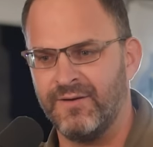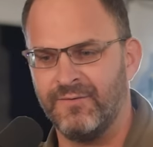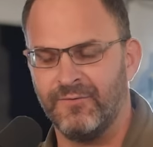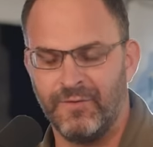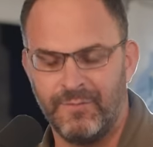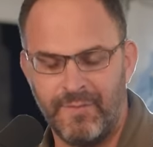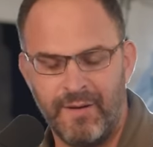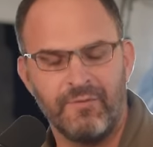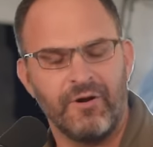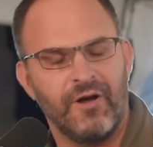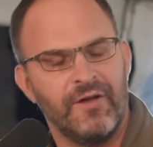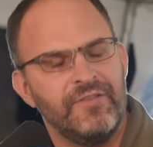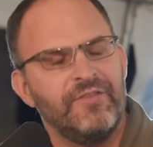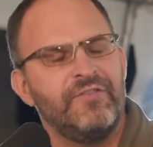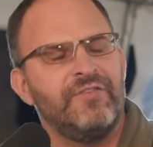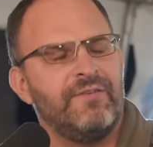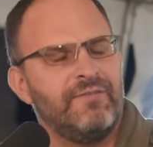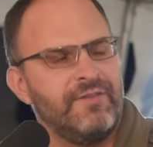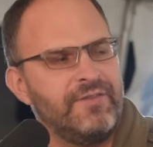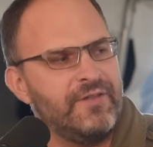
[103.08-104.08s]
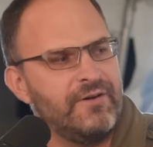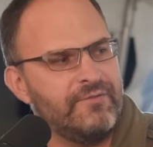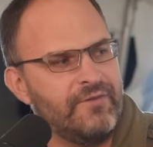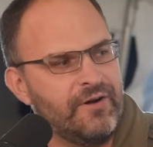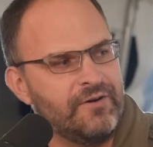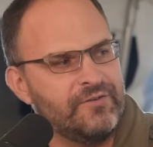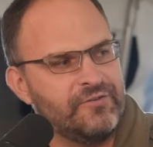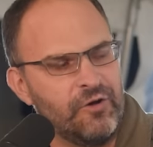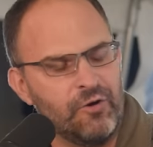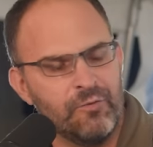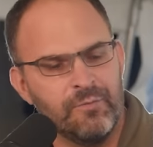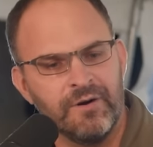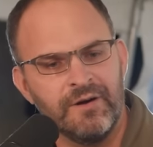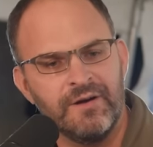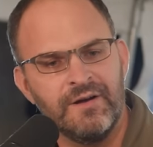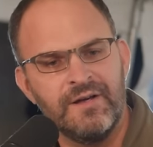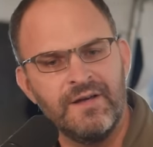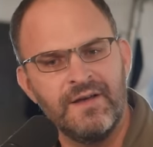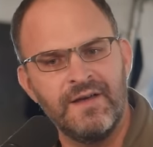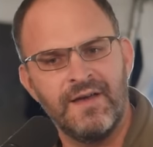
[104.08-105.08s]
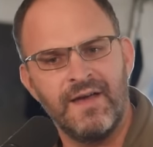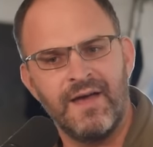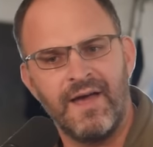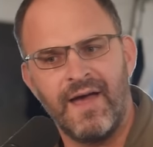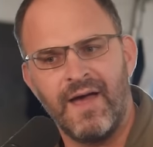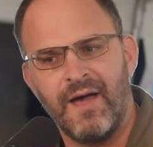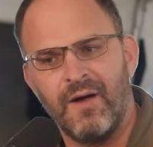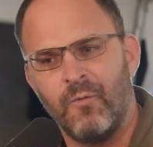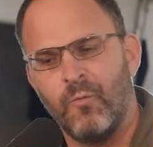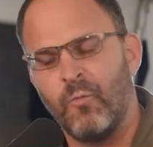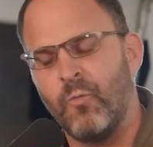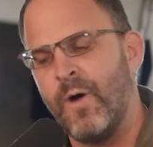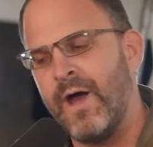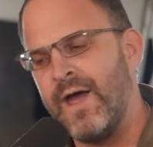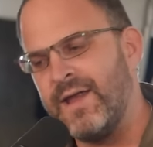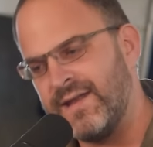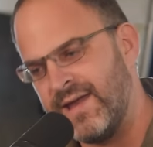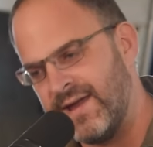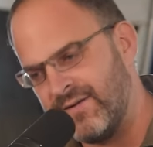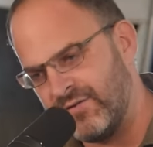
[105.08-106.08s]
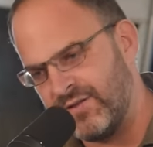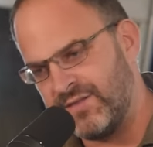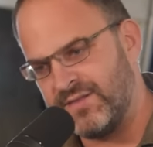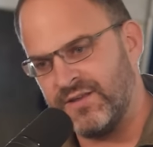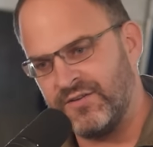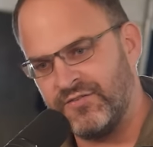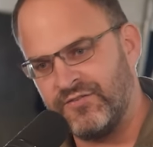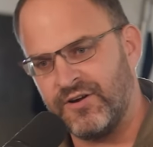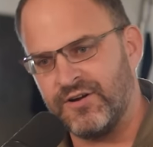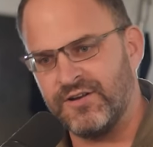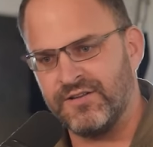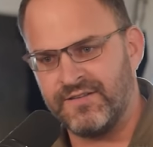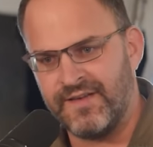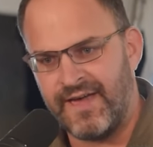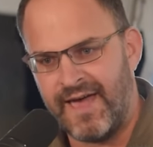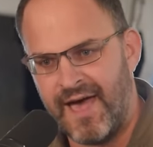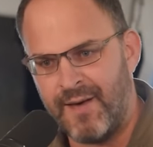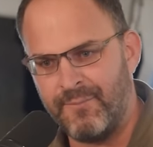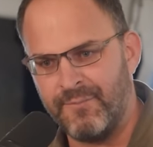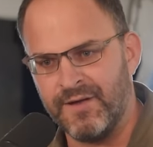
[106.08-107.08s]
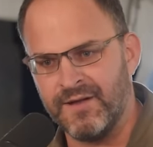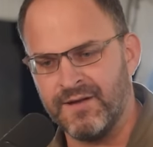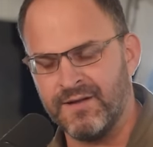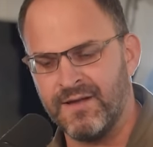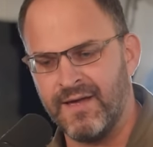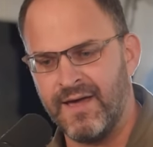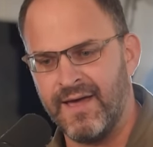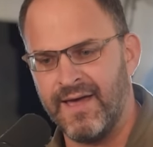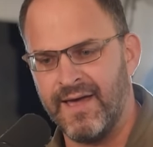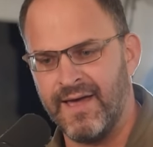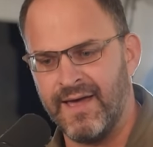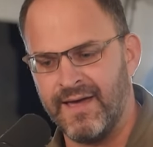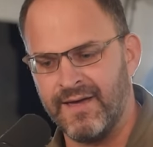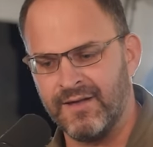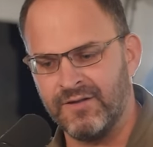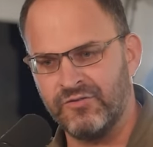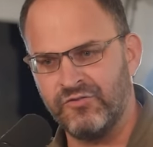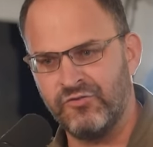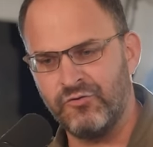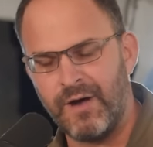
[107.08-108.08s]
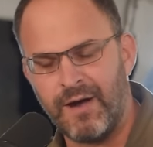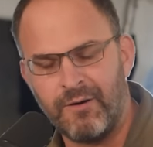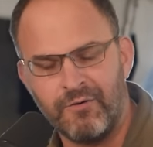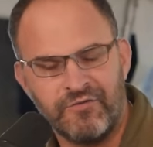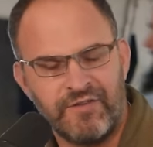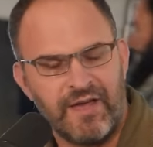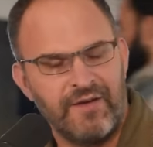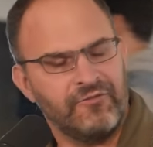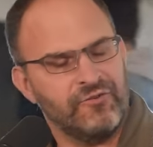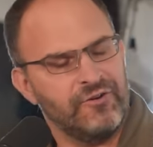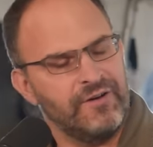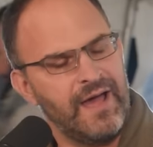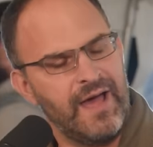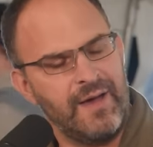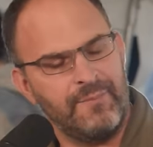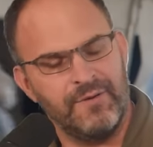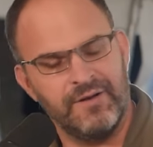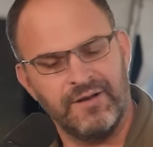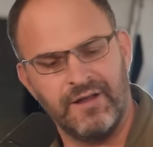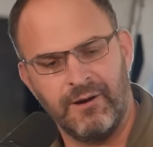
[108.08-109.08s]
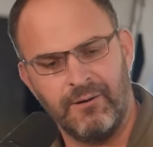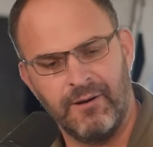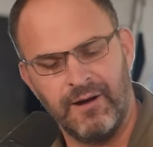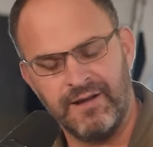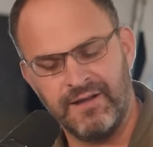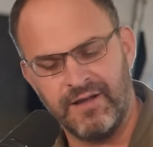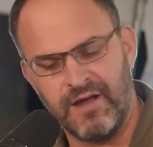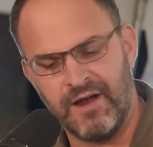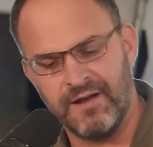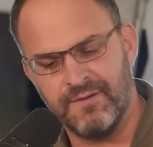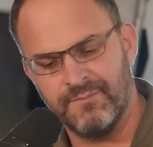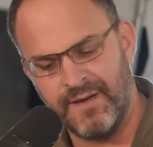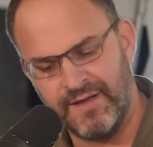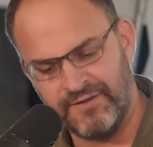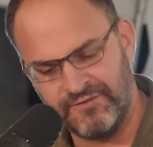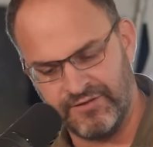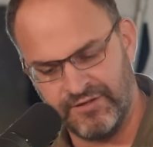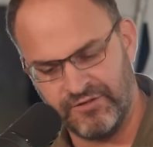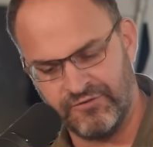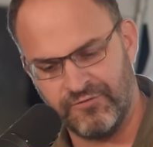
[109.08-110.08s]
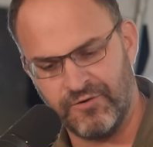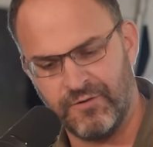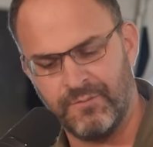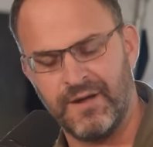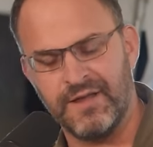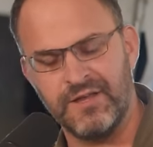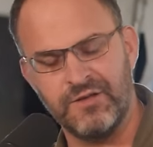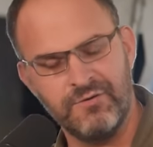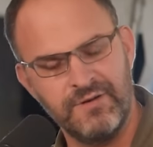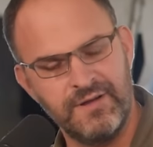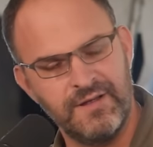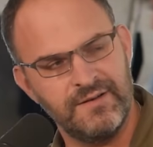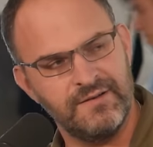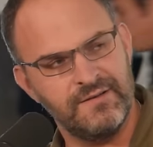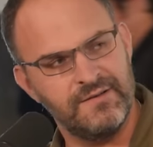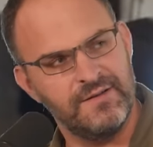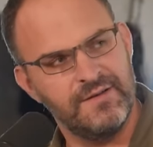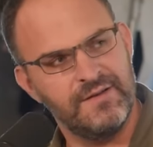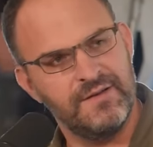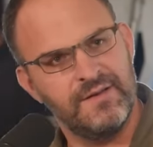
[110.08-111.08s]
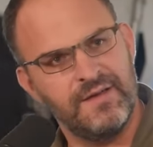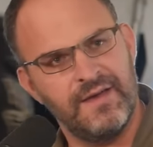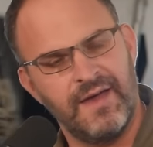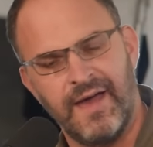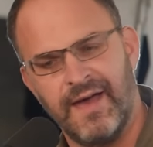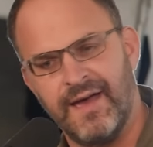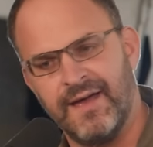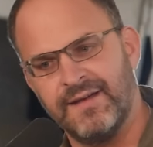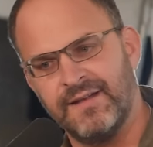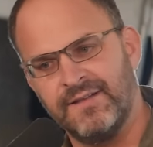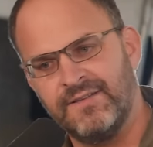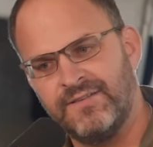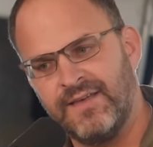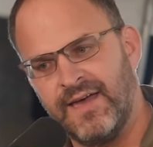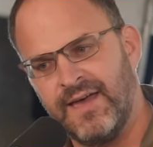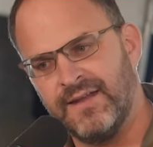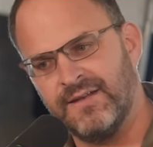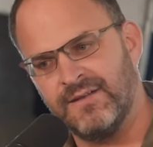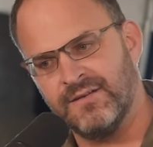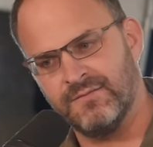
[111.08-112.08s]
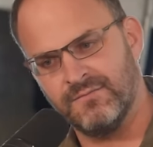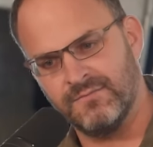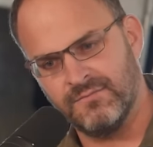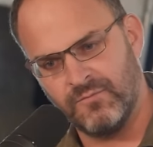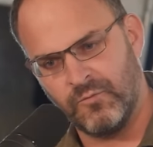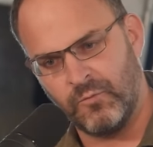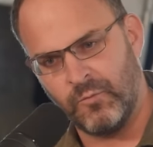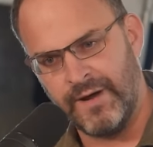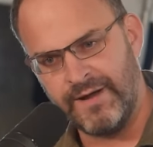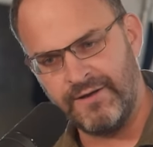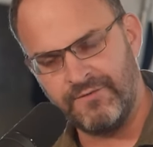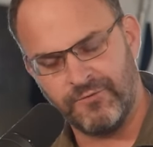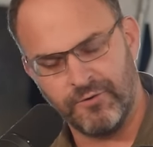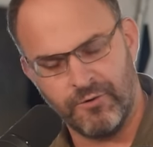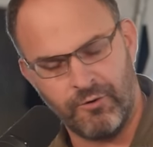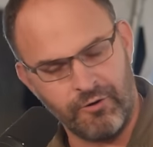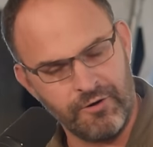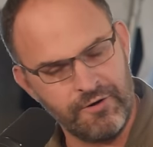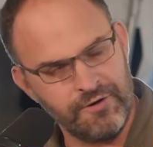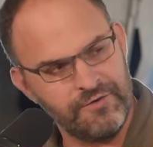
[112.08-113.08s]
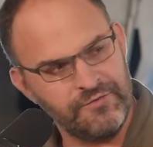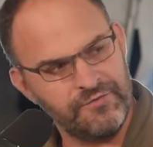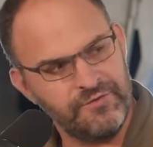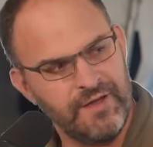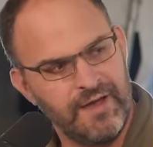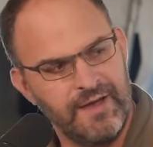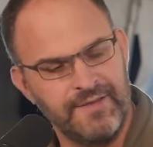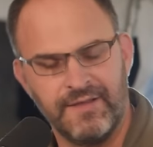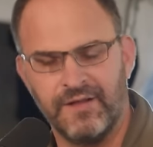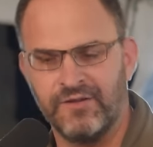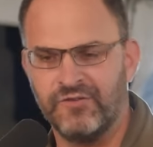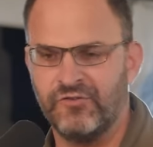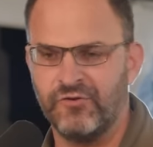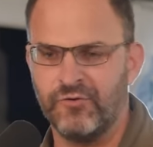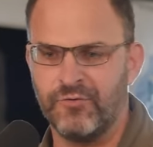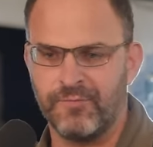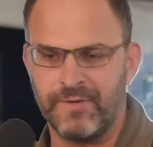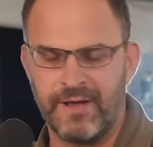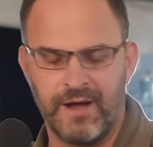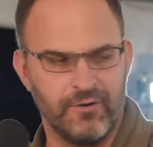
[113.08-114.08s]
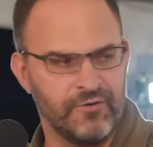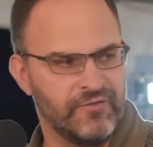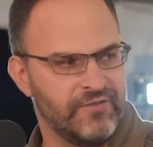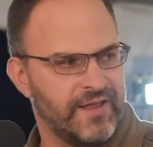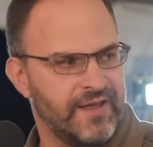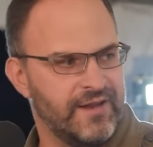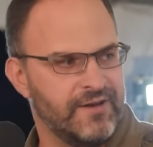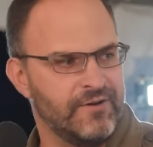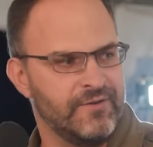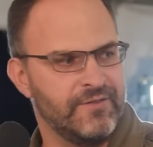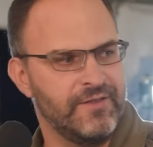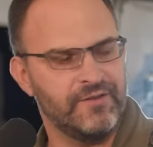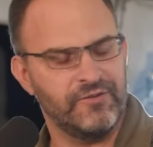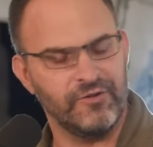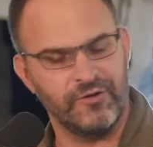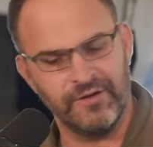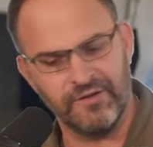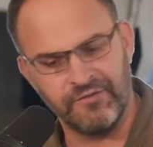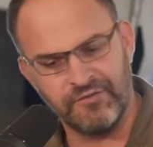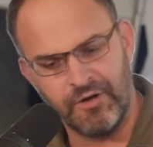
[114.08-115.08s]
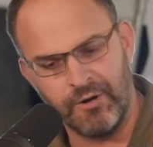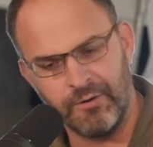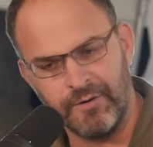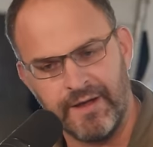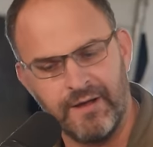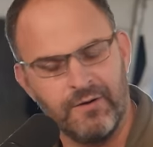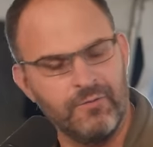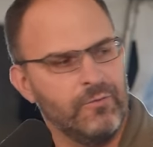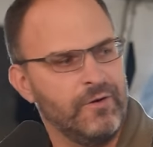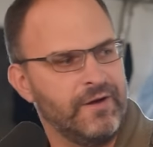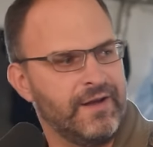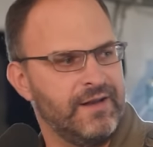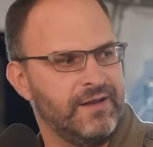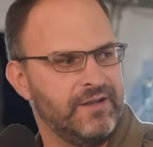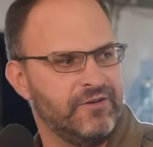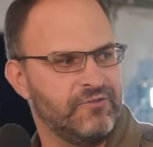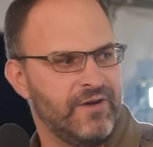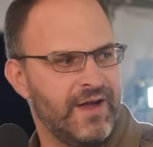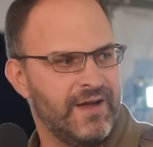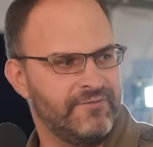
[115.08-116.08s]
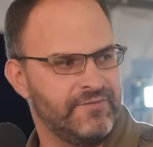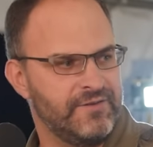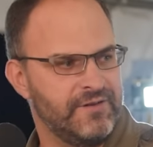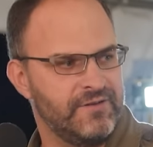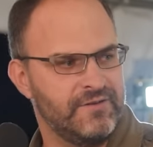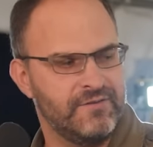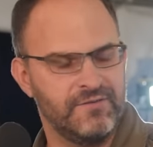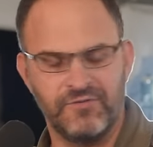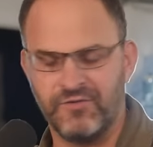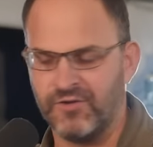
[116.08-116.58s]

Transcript: I remember on the 7th of October, when everything started to happen, 2 hours after it happened, I already got a message from my unit, and it said, wait for orders. And then 2-3 hours later, they told us, okay, we're getting drafted.